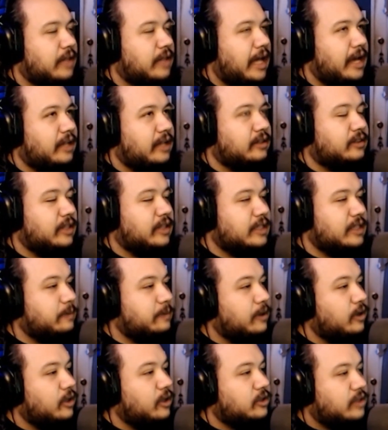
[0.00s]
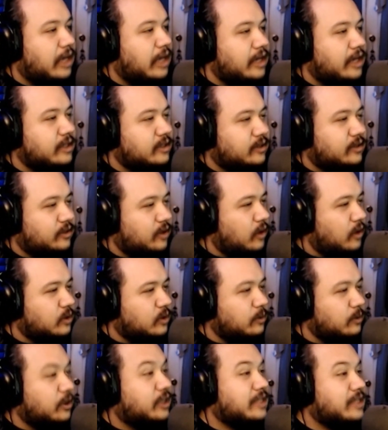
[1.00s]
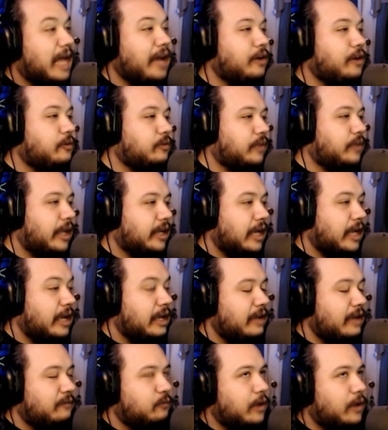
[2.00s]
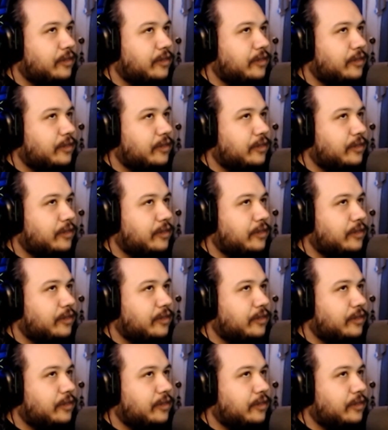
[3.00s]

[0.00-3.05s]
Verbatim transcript: that the spirit does go somewhere because I don't like it,